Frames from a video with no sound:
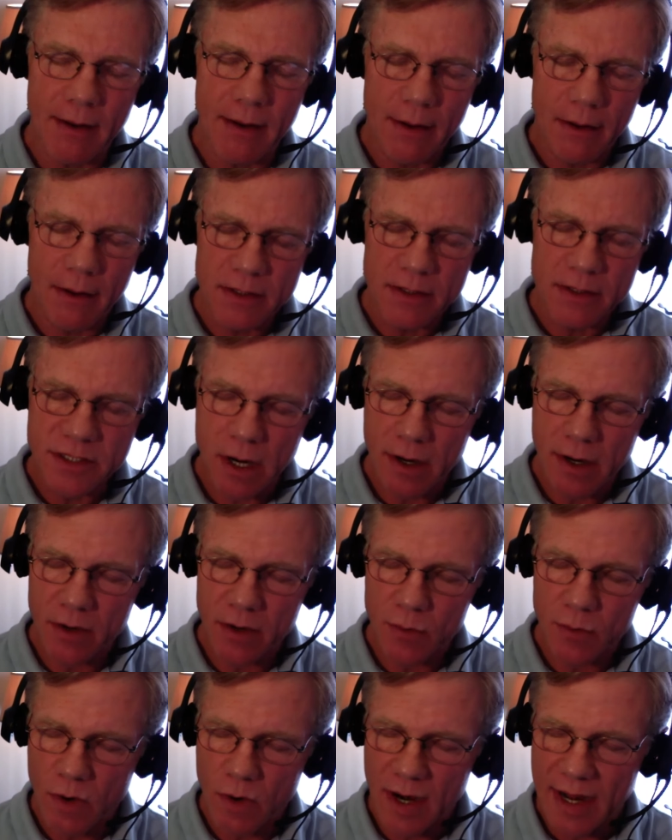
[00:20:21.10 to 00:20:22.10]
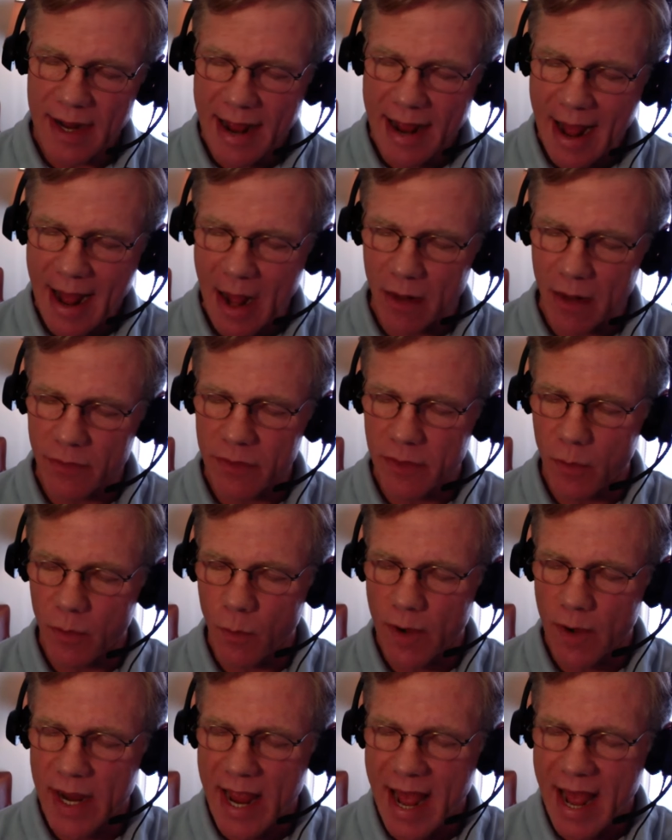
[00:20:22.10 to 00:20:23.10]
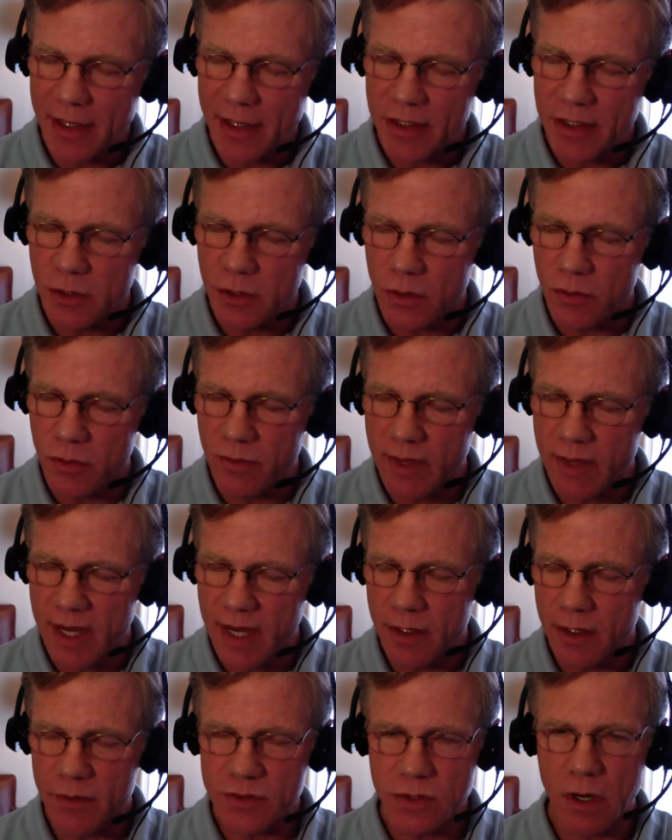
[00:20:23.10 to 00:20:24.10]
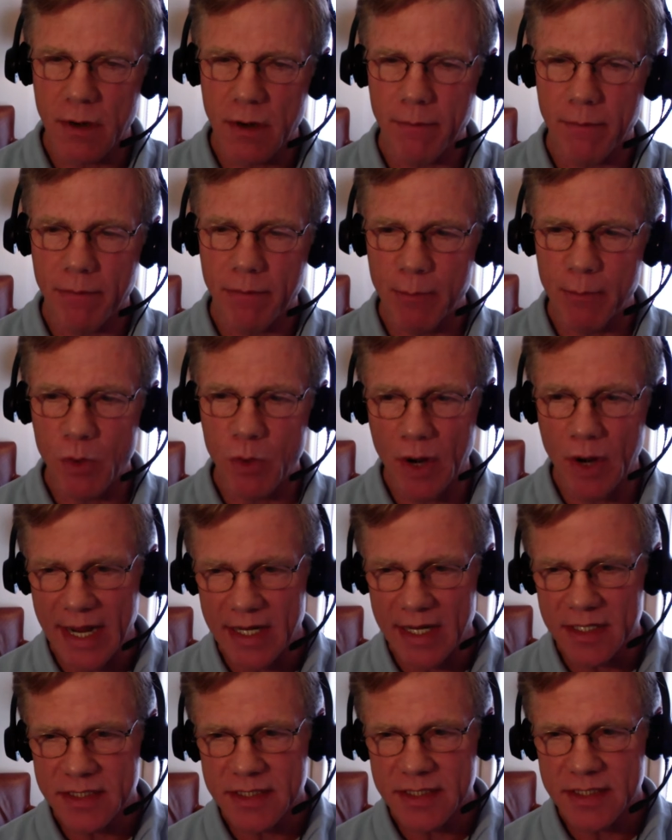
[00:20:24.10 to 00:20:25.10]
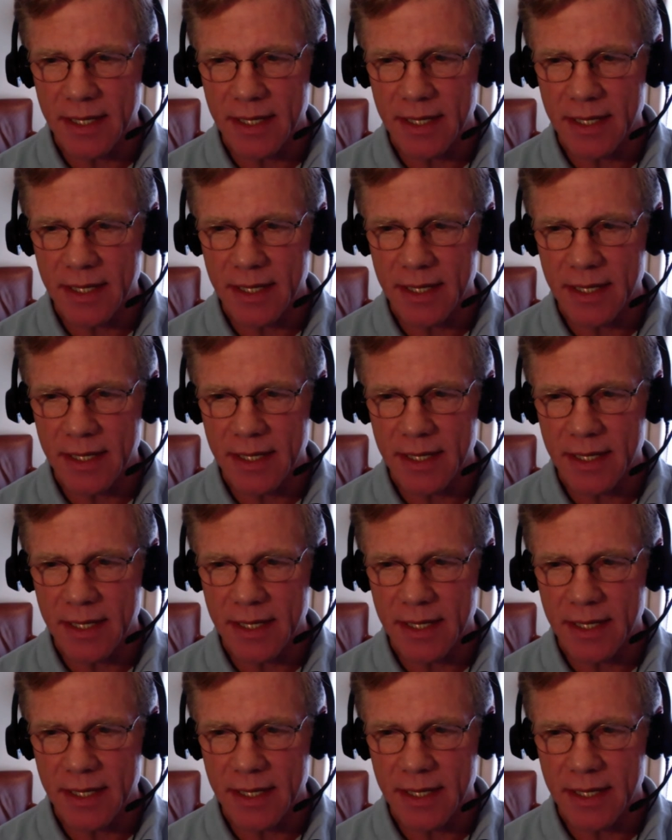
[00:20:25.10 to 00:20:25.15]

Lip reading: started running out that we had to then use our big brains